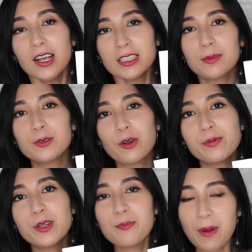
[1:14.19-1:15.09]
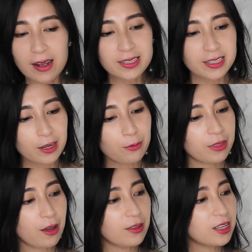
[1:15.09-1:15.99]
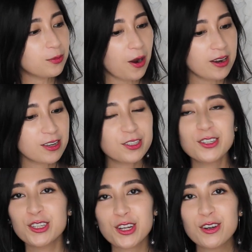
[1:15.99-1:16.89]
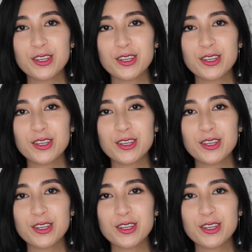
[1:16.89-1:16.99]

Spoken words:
subscription box here with all these products to show